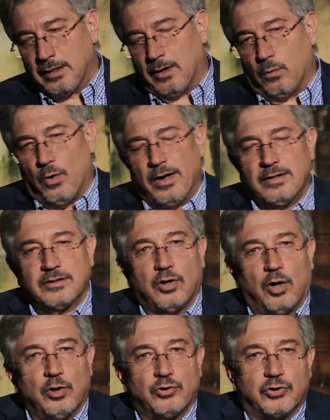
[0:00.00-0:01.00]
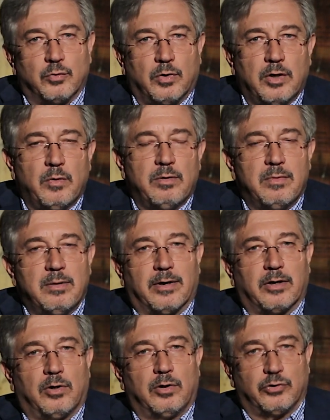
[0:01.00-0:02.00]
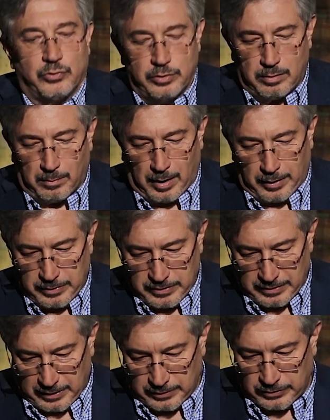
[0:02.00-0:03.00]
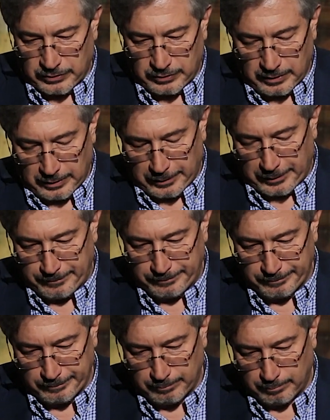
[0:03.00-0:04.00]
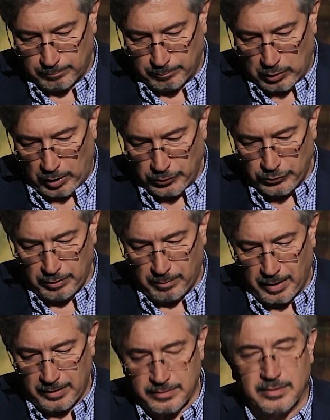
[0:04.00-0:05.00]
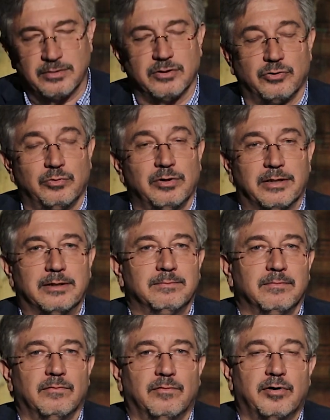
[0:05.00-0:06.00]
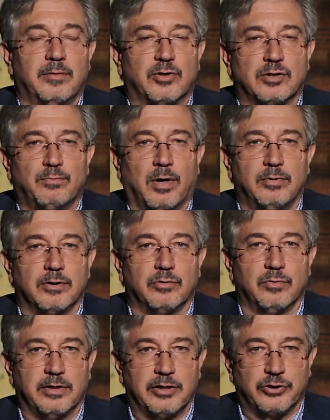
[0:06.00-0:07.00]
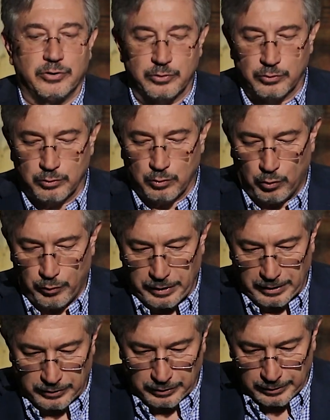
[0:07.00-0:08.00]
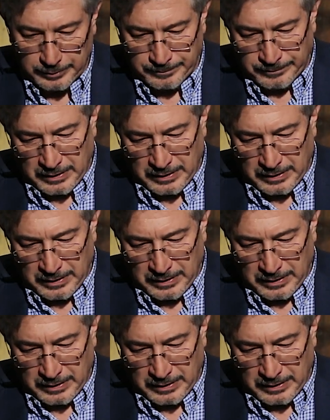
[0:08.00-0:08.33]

Now, what is culture? What do we mean by culture in the modern sense? Culture in the modern sense is really very much public relations oriented.